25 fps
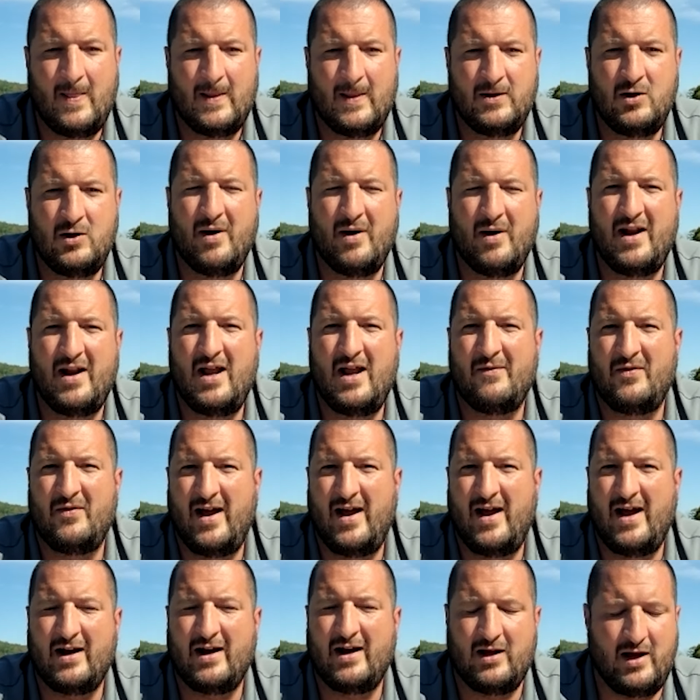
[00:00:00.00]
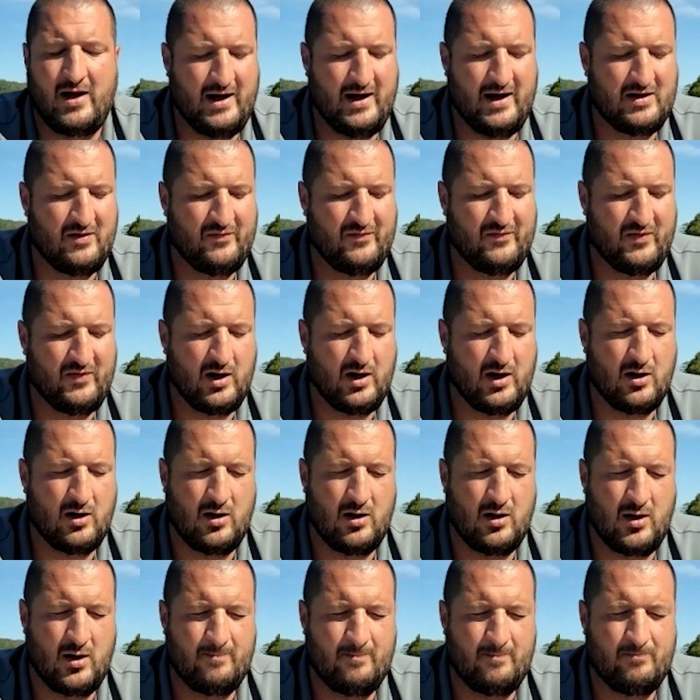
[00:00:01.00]
You might have an active air
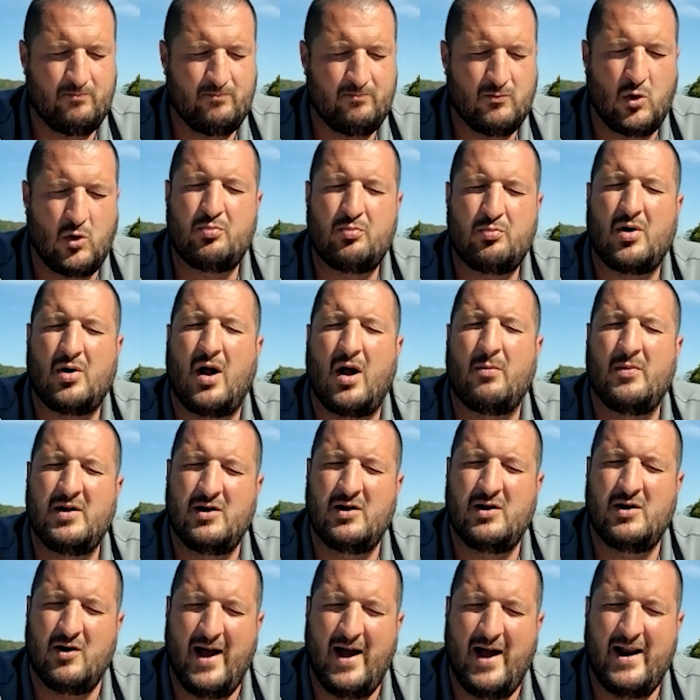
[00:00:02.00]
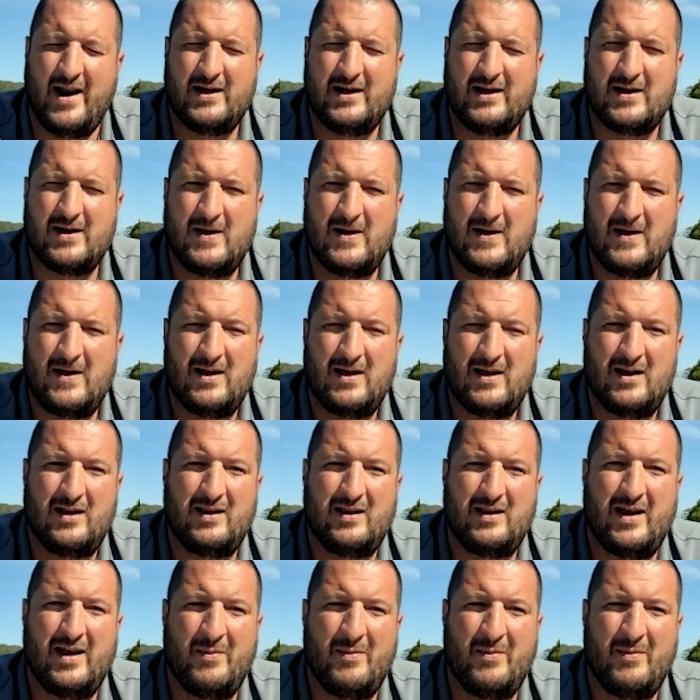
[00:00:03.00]
mold problem in your attic
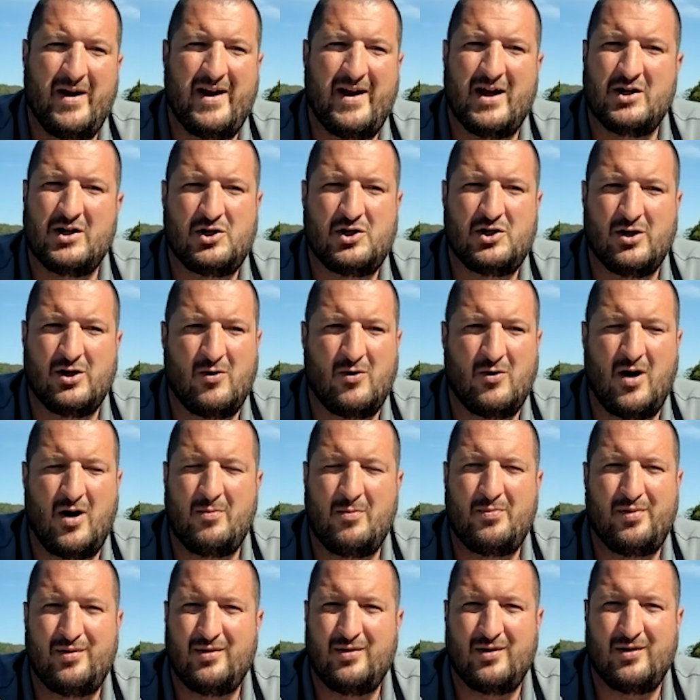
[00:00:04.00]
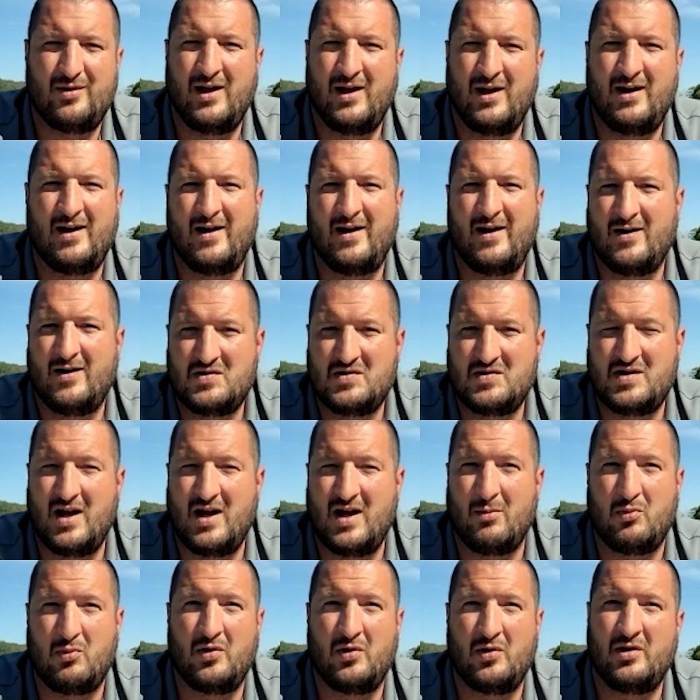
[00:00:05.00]
that may not show up in an air
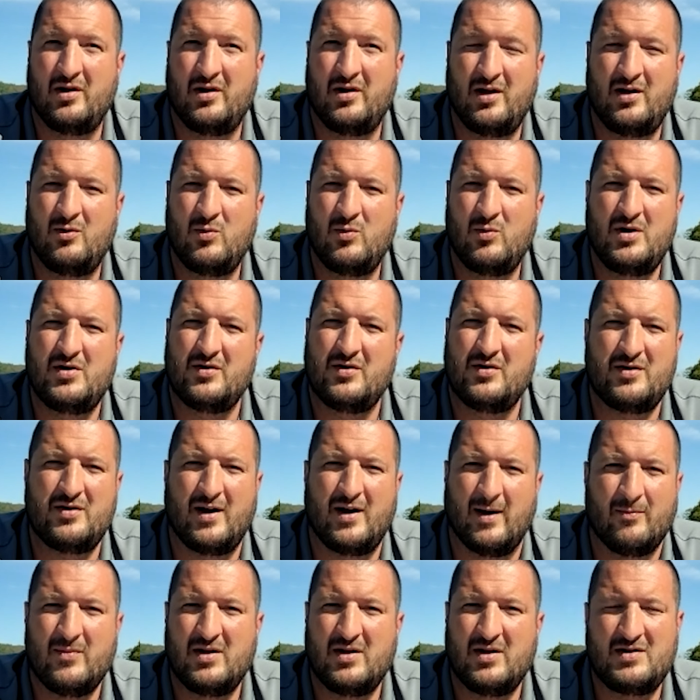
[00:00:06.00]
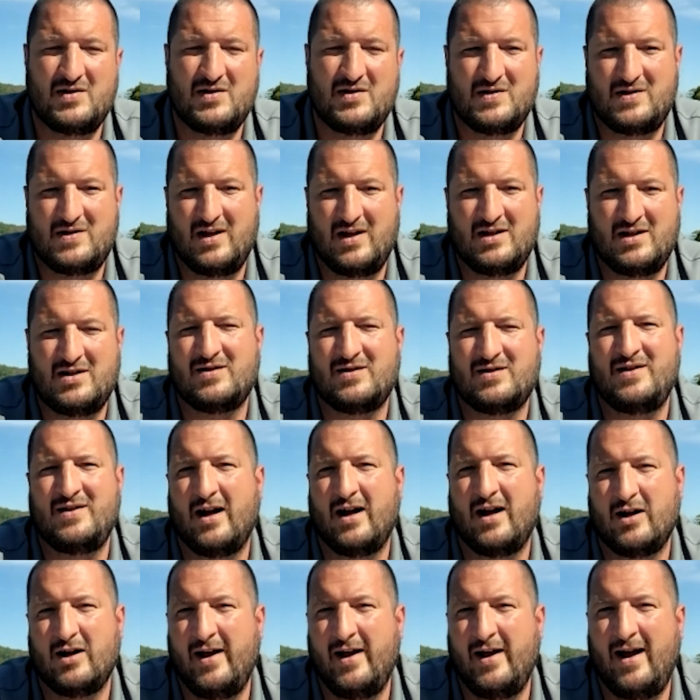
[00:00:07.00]
sample in the wintertime. It's just
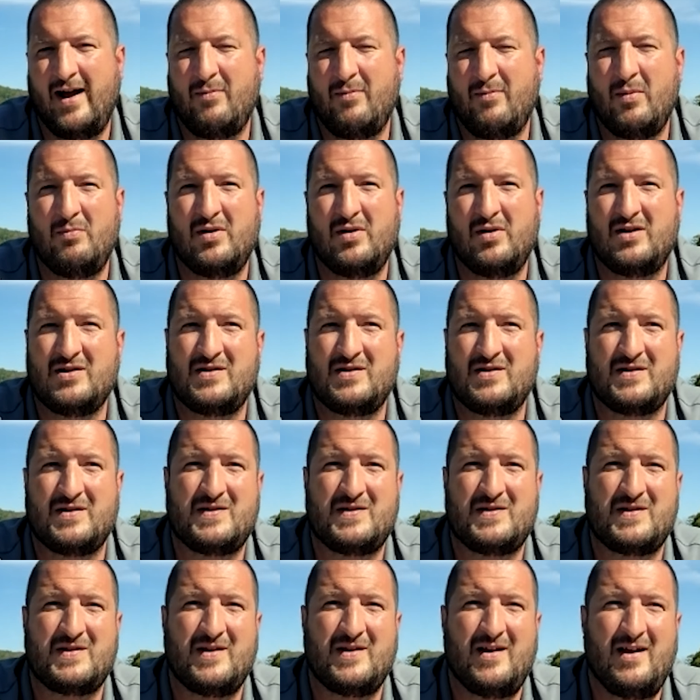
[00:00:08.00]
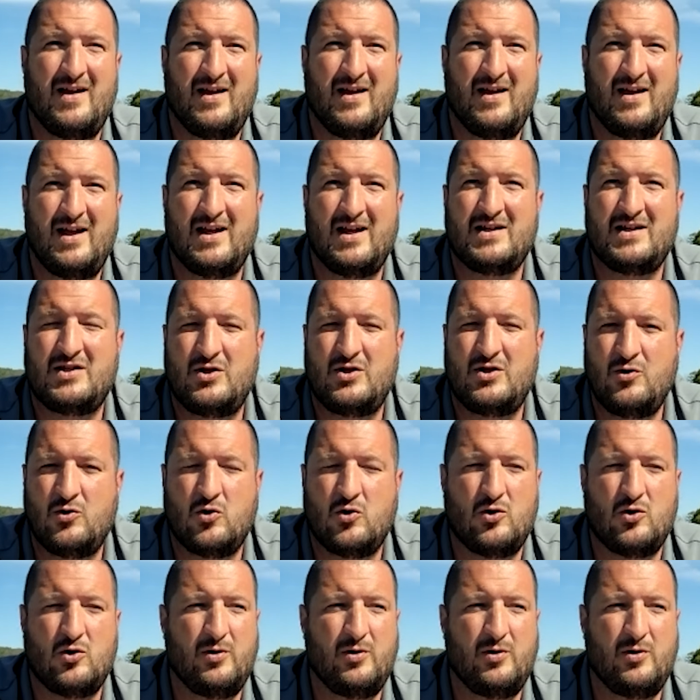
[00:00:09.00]
not going to happen because it's too,